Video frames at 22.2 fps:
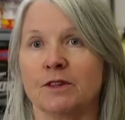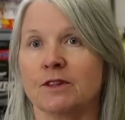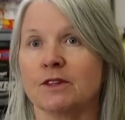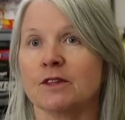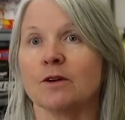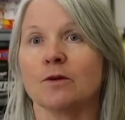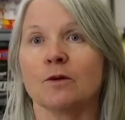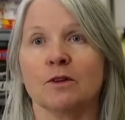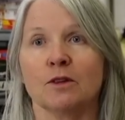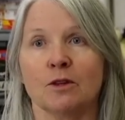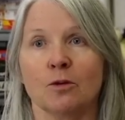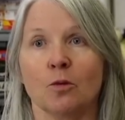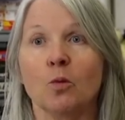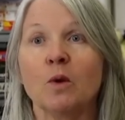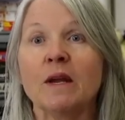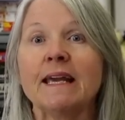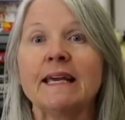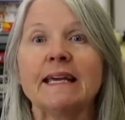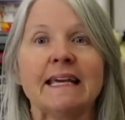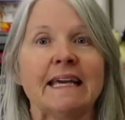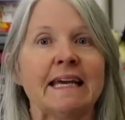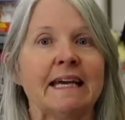the, the
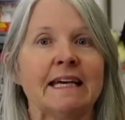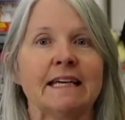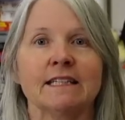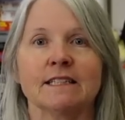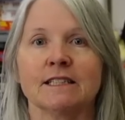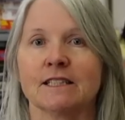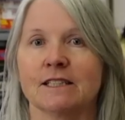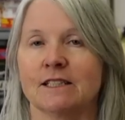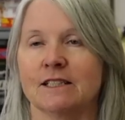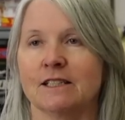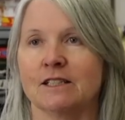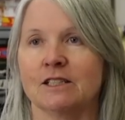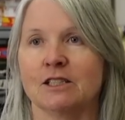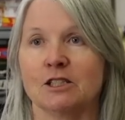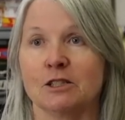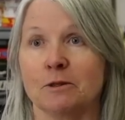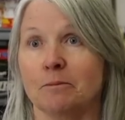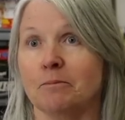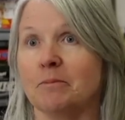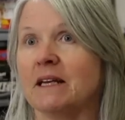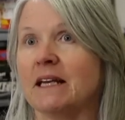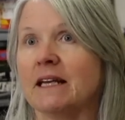weekend to
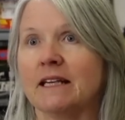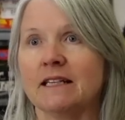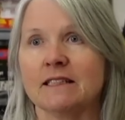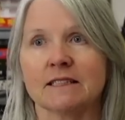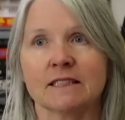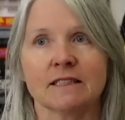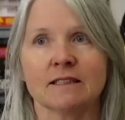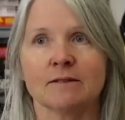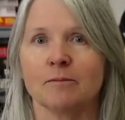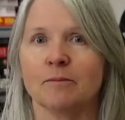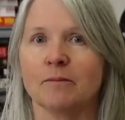beat